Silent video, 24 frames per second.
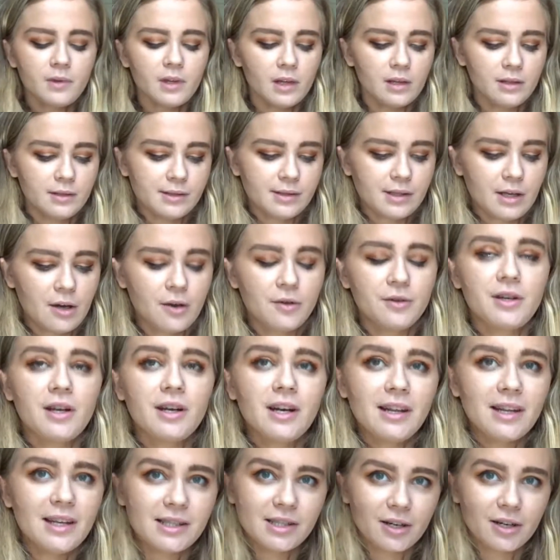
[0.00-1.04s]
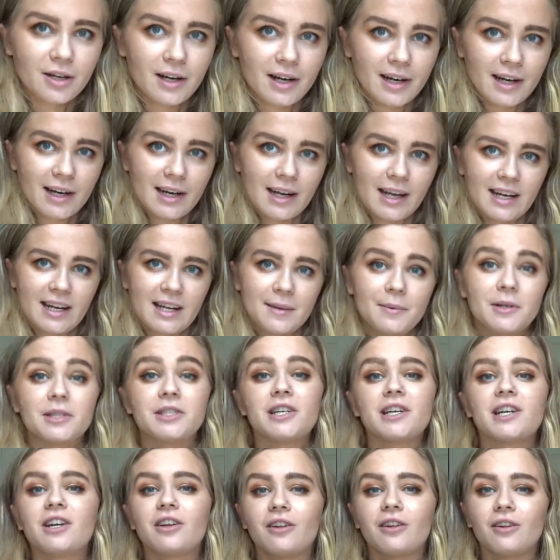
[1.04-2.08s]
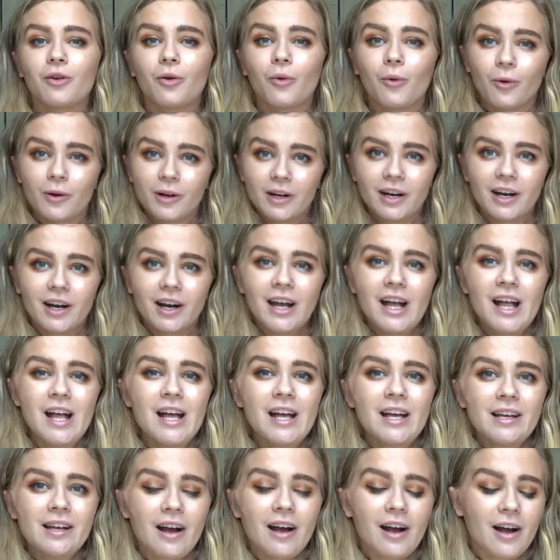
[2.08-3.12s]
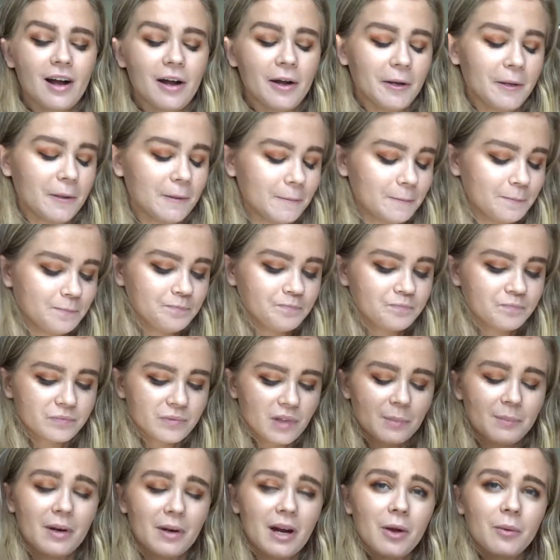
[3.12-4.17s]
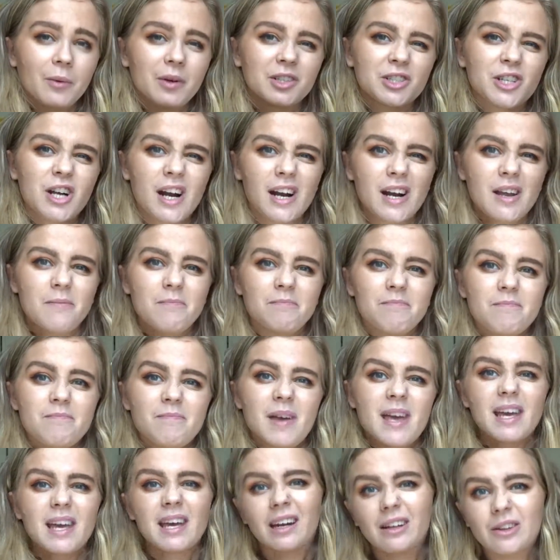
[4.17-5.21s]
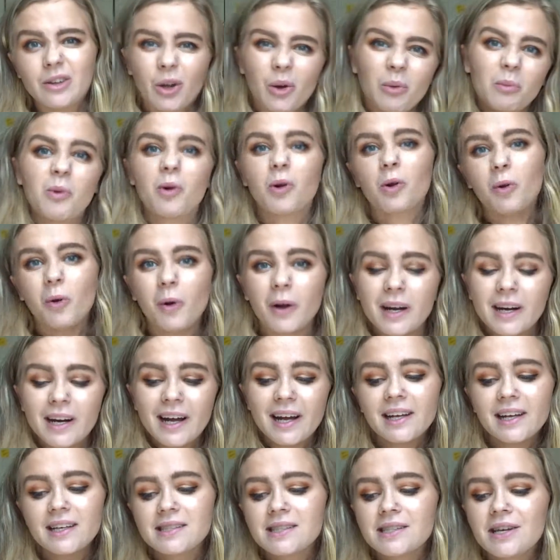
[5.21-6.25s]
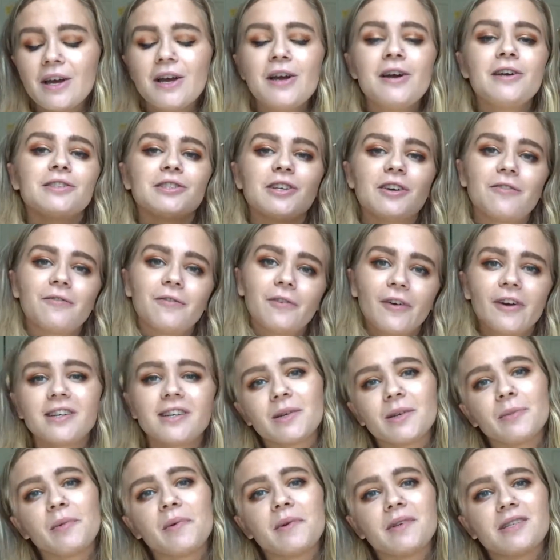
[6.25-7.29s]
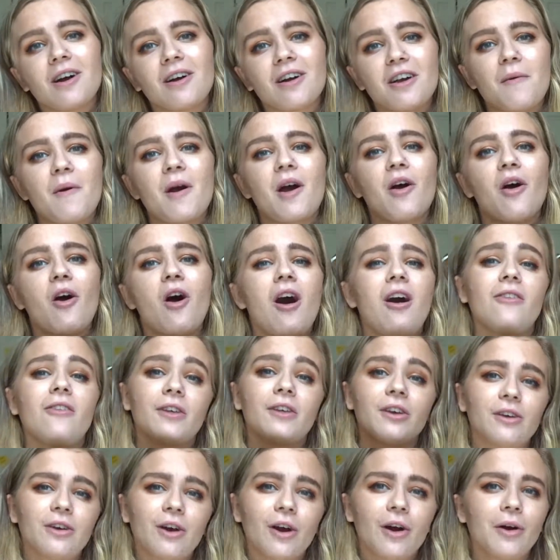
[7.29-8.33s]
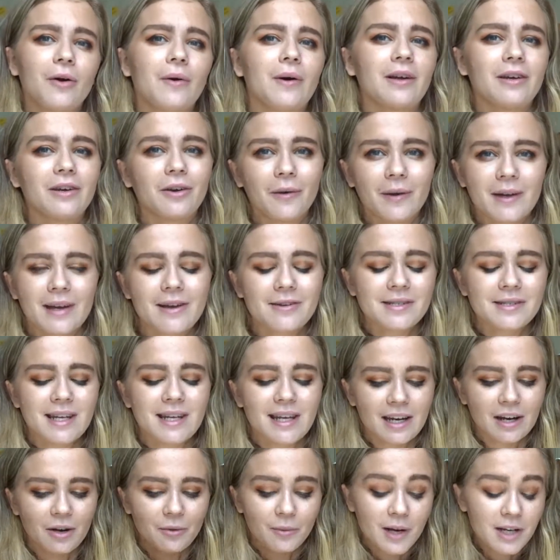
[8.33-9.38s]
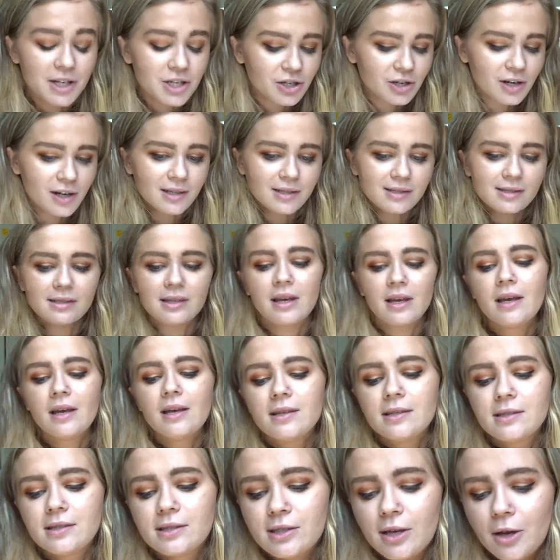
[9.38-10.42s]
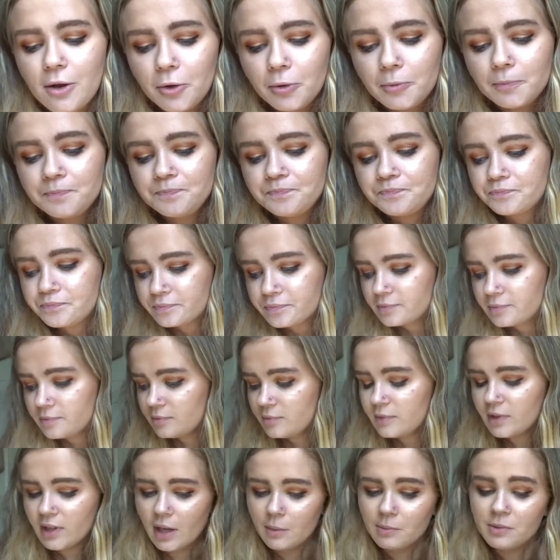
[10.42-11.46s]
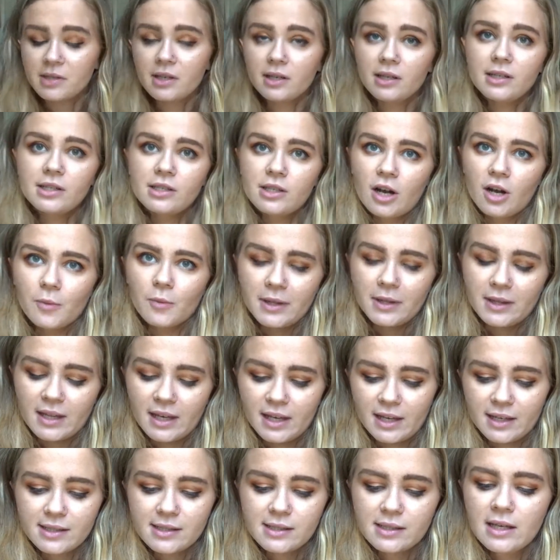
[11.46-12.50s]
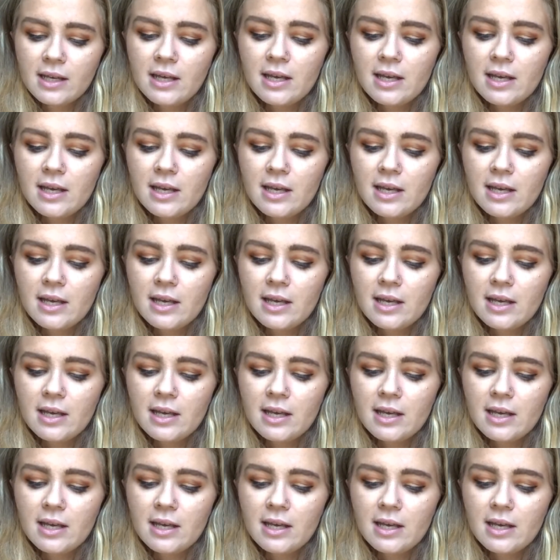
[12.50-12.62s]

So none of these are in any particular order, but I will try to make it a little more organized. So first I'm going to be talking about on the go and going out to eat at restaurants. So I'm just going to start with this.